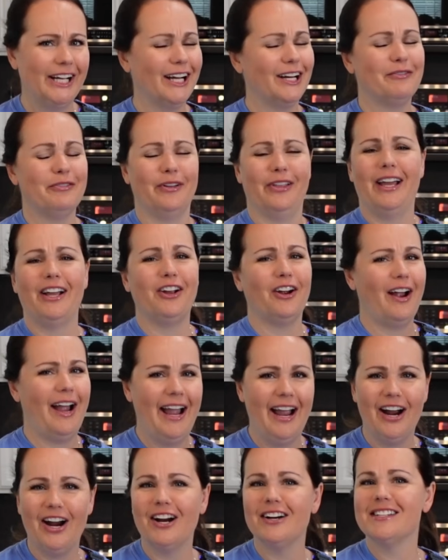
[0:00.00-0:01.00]
good for like your
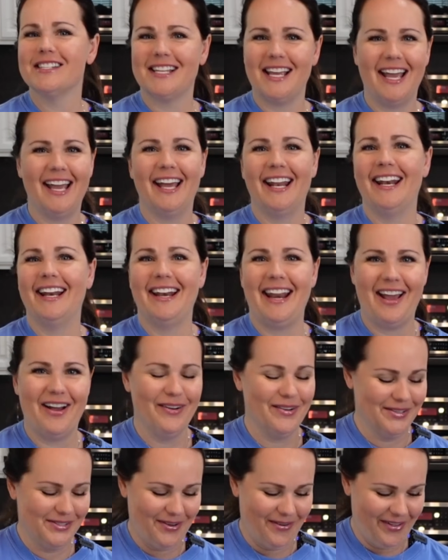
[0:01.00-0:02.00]
hair, skin,
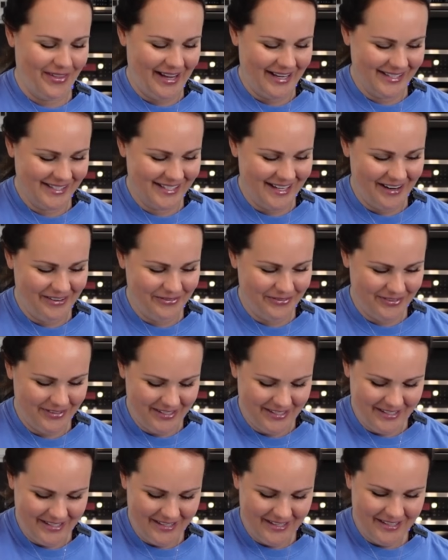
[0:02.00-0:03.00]
nails, all that stuff.
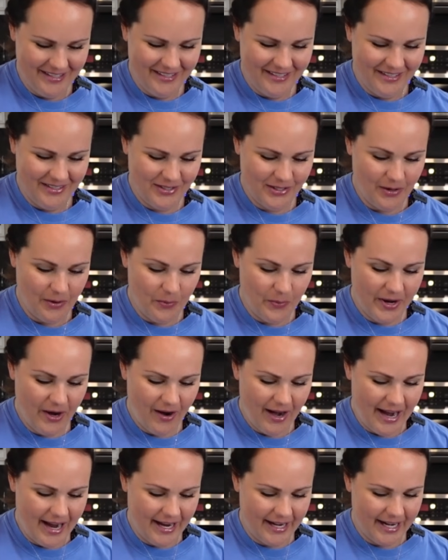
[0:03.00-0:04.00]
So we
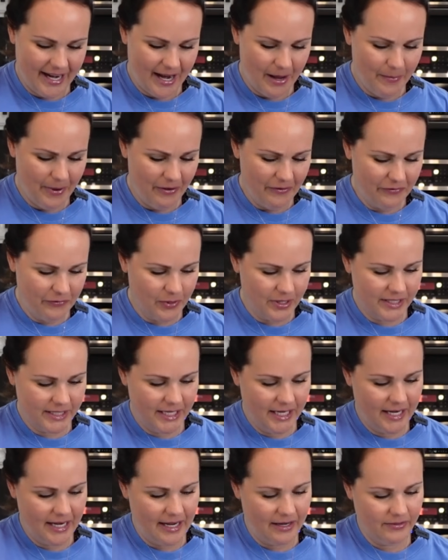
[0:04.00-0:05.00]
are adding about
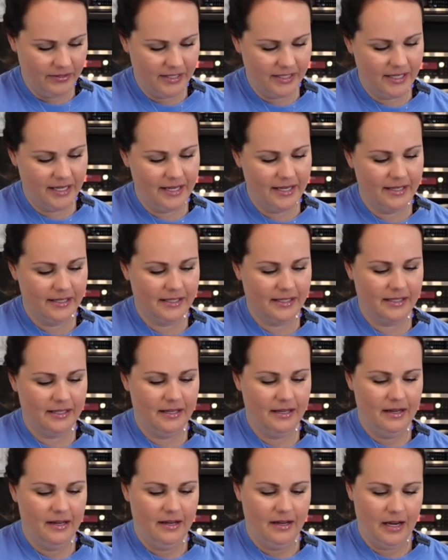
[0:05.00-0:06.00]
14 ounces.
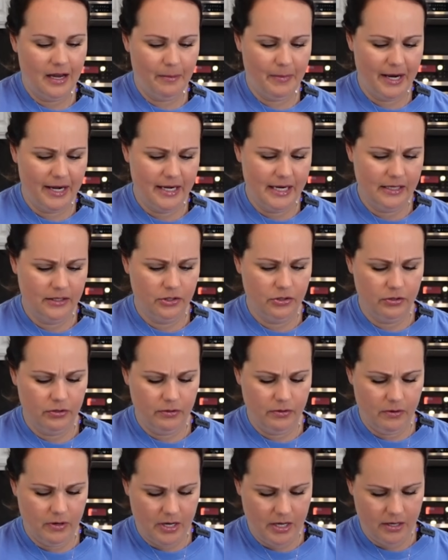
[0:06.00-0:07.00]
I might need
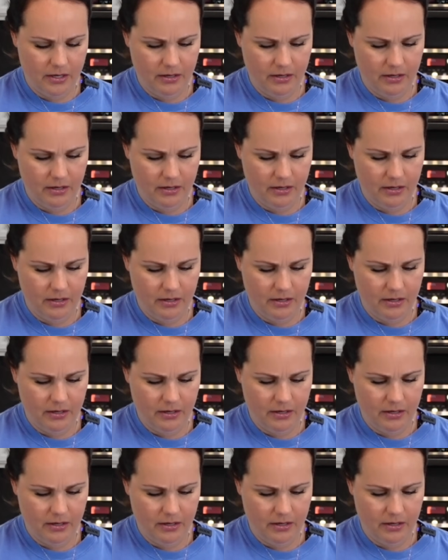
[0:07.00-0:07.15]
to